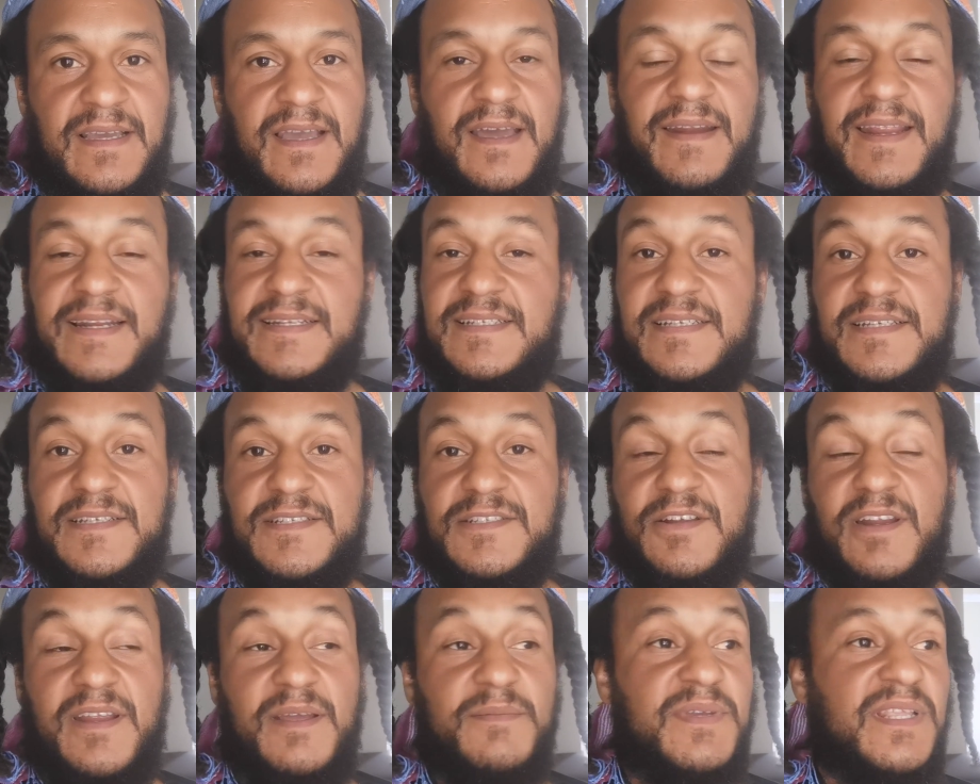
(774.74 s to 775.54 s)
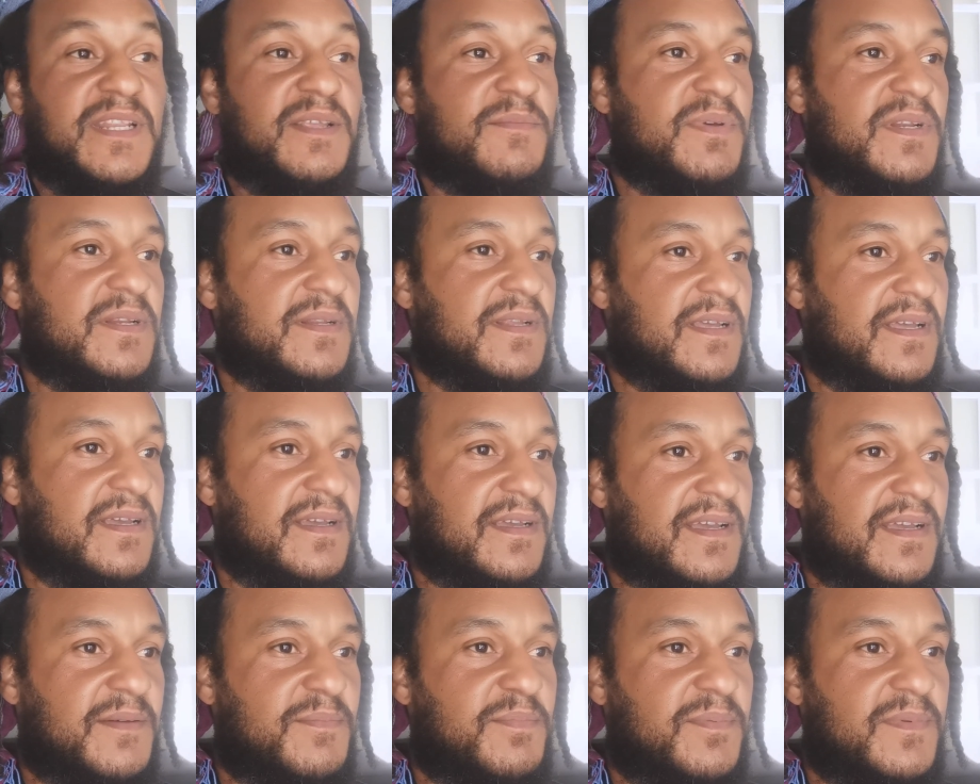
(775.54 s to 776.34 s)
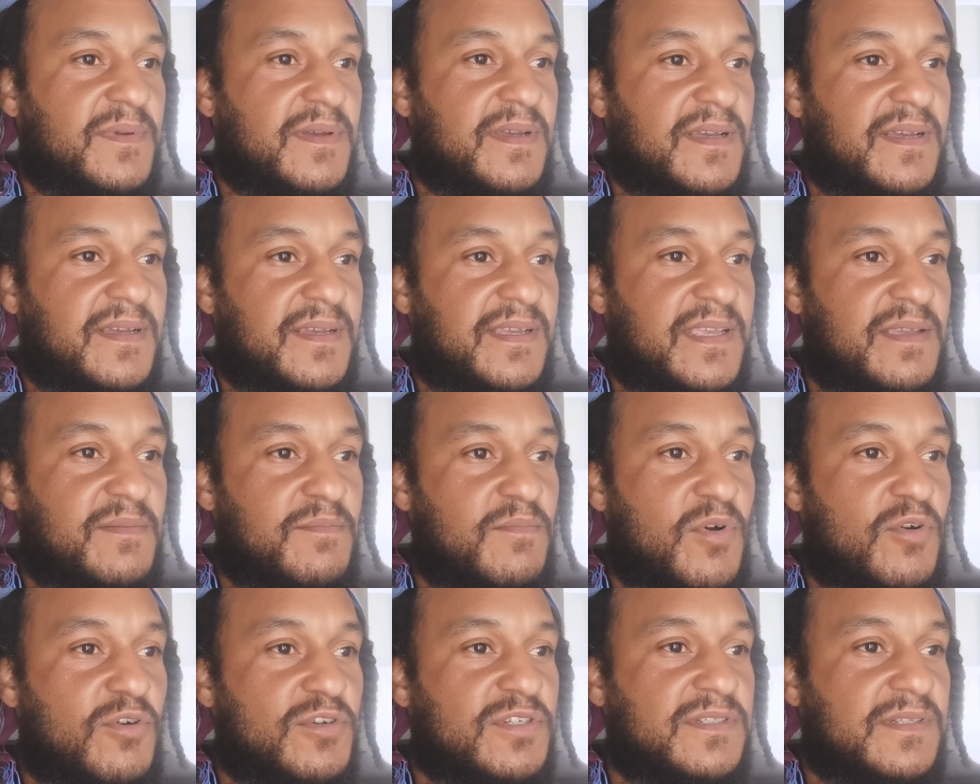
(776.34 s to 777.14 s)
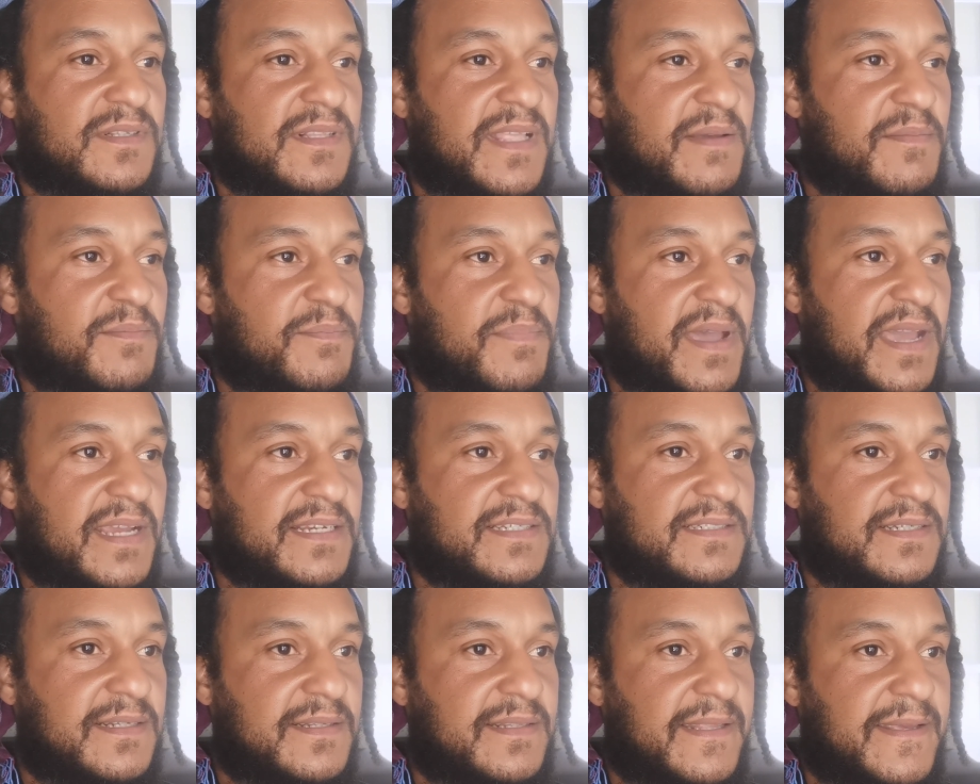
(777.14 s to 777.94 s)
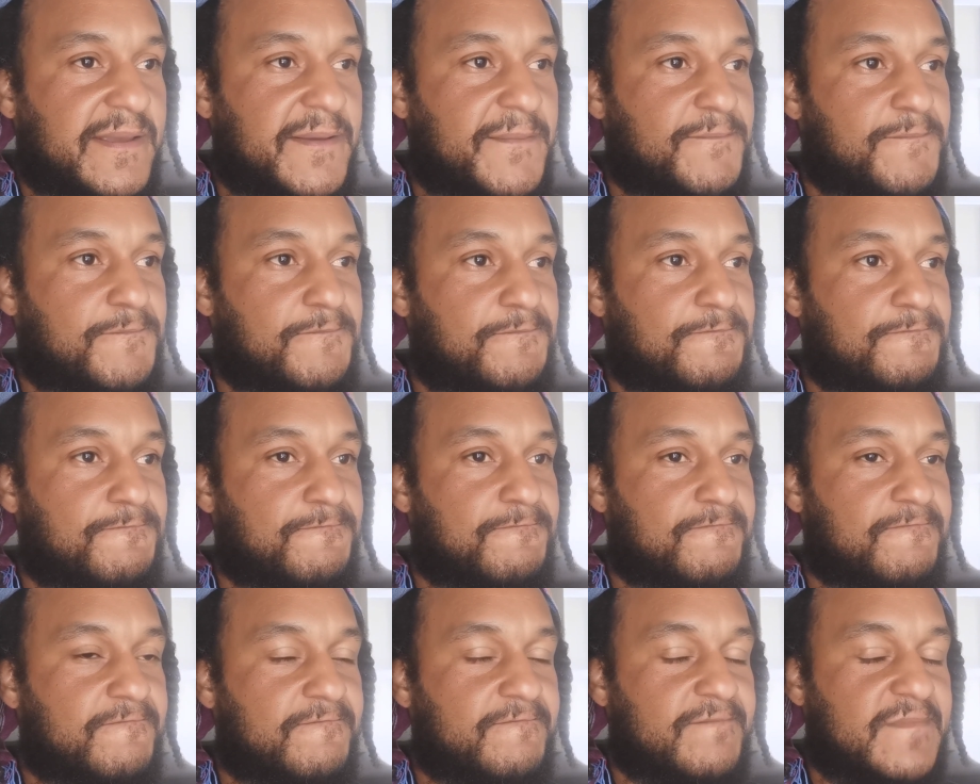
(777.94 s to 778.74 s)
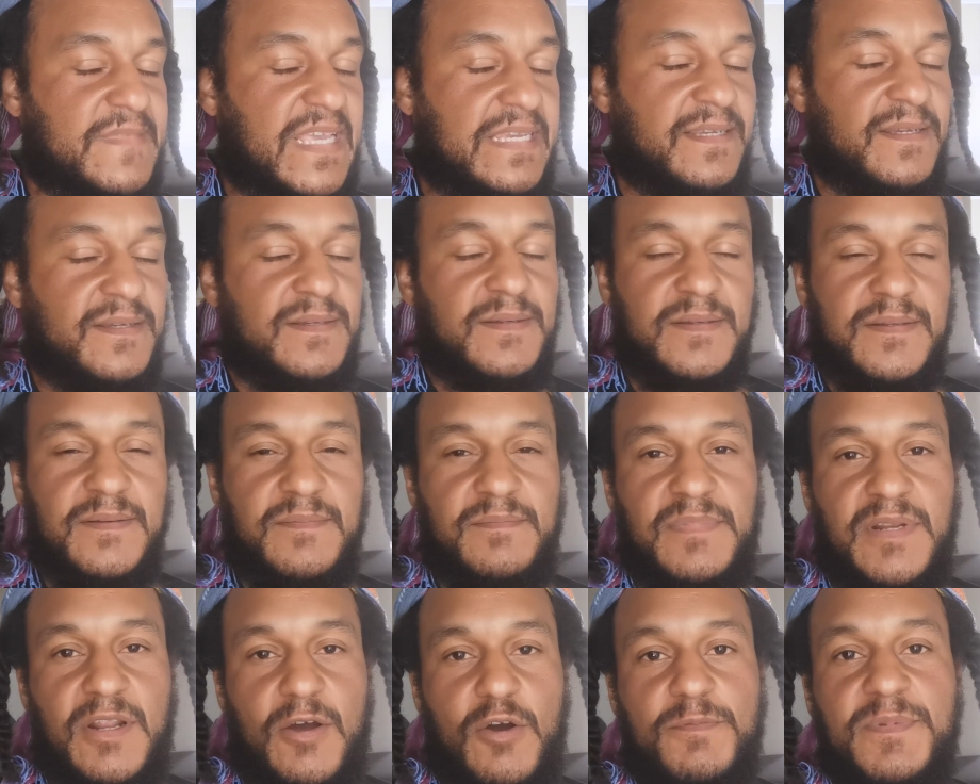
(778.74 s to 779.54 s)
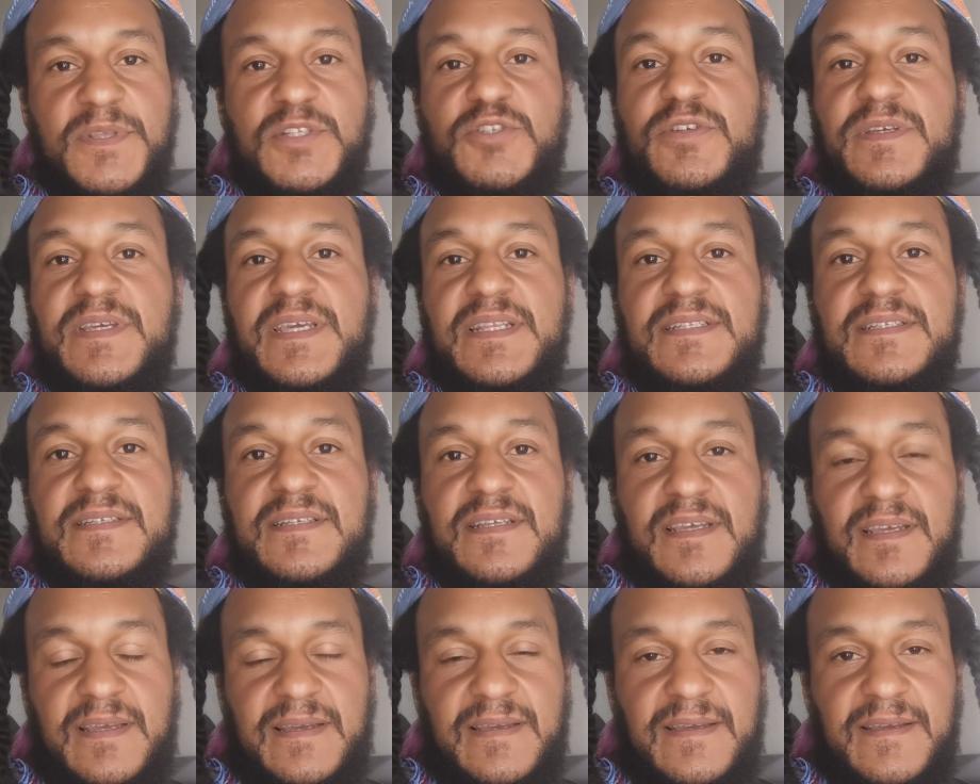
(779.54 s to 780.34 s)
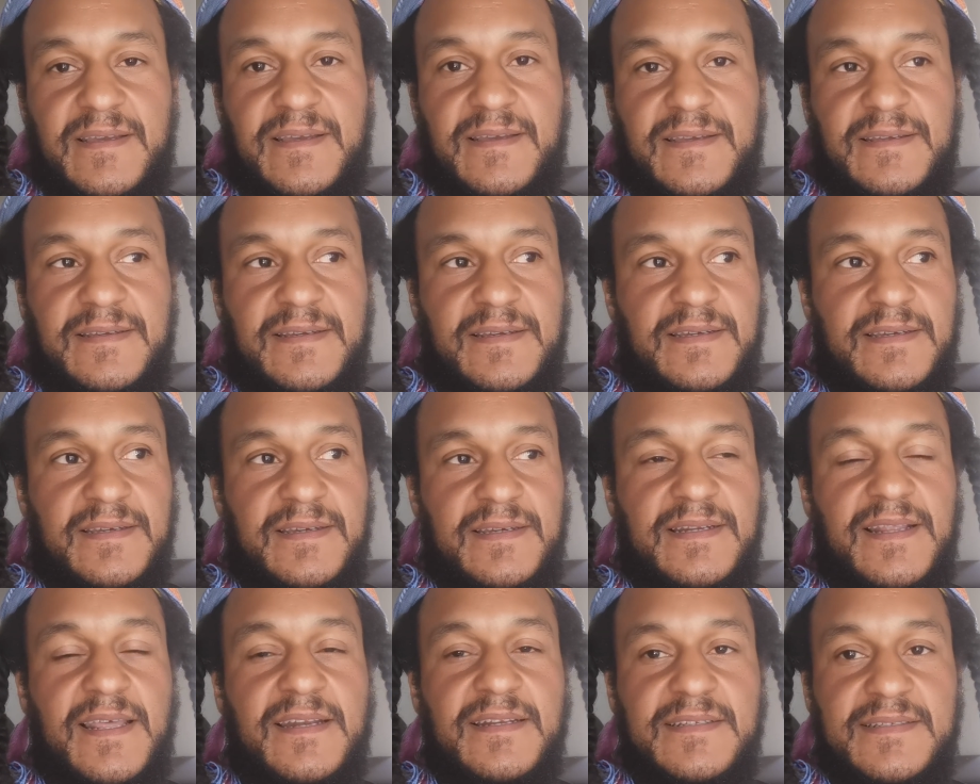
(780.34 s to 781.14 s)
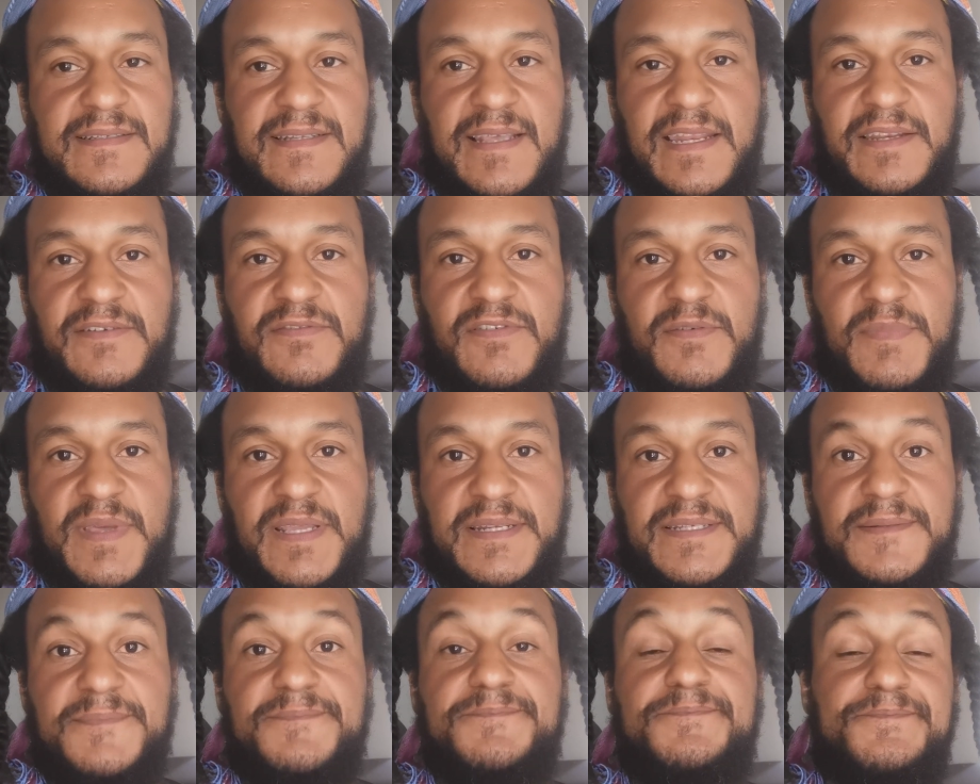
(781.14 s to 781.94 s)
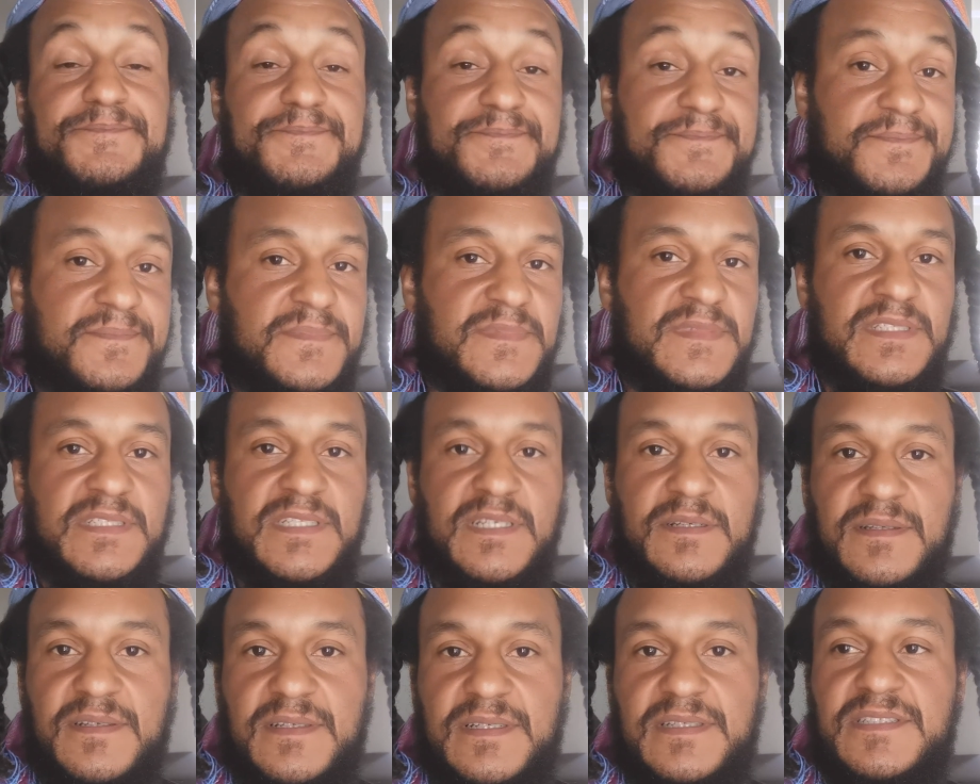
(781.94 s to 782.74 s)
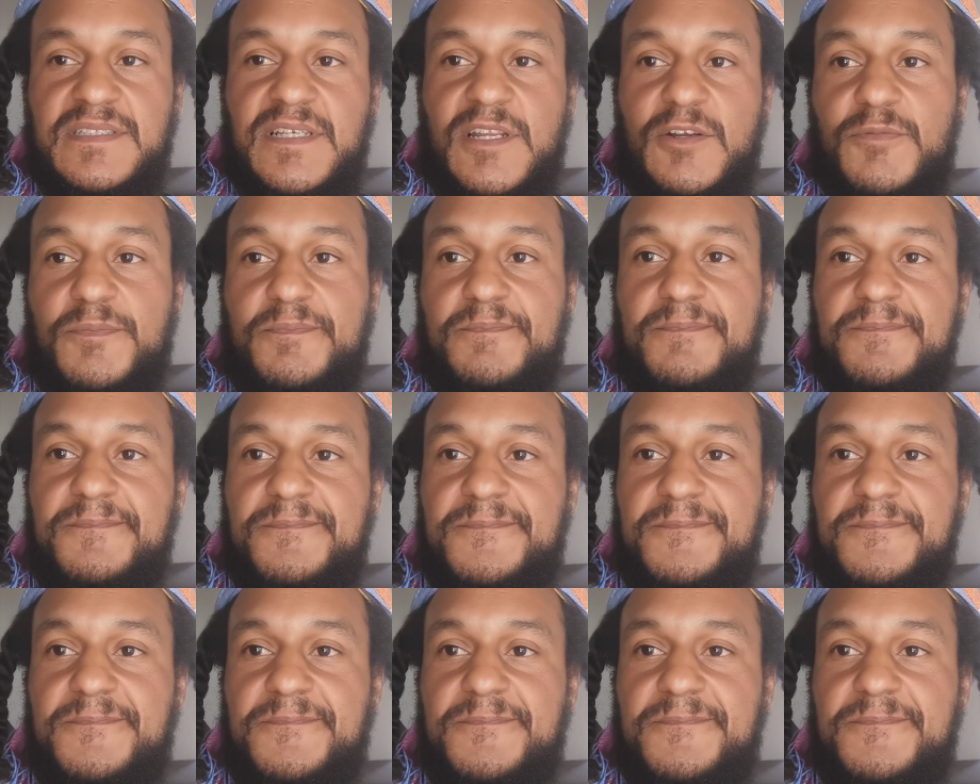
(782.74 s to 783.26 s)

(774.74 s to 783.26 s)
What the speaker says: All right. Sorry, I'm getting a bit emotional and passionate there. But I hope that you get an understanding from that. Shalom.